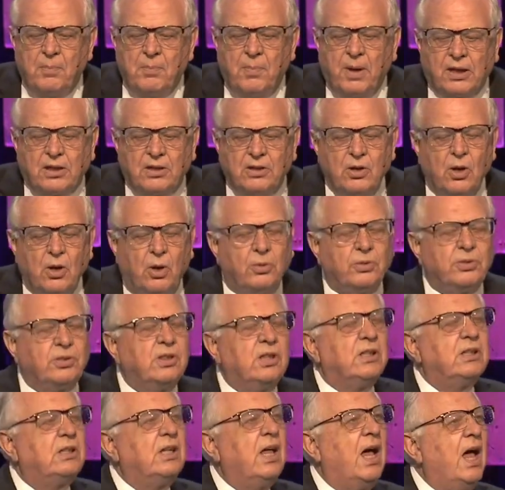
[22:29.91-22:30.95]
But
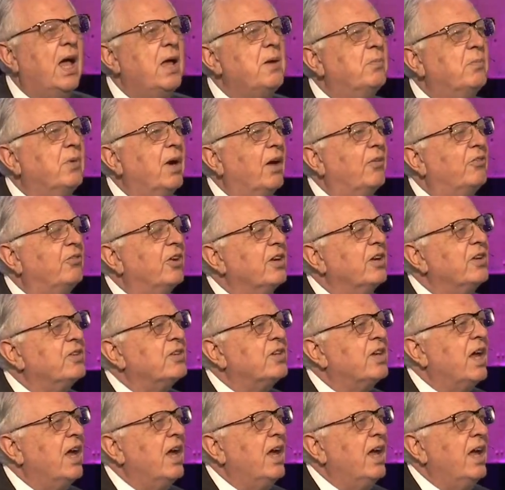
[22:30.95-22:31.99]
note the time
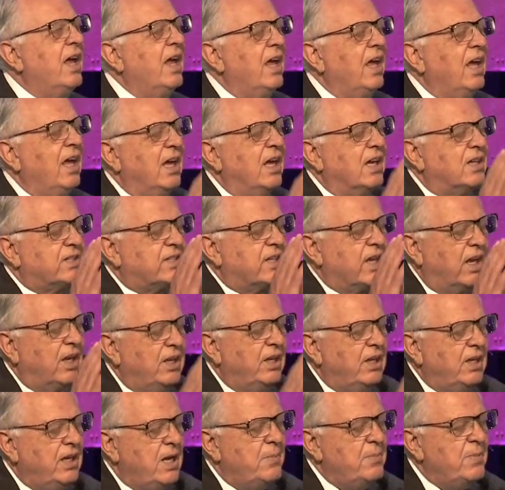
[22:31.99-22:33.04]
reference. It's
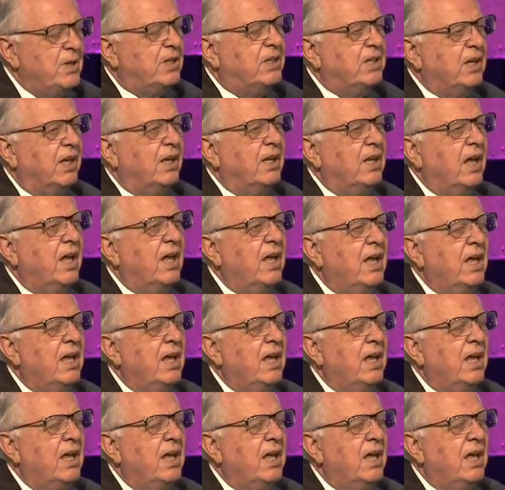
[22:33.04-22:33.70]
limited.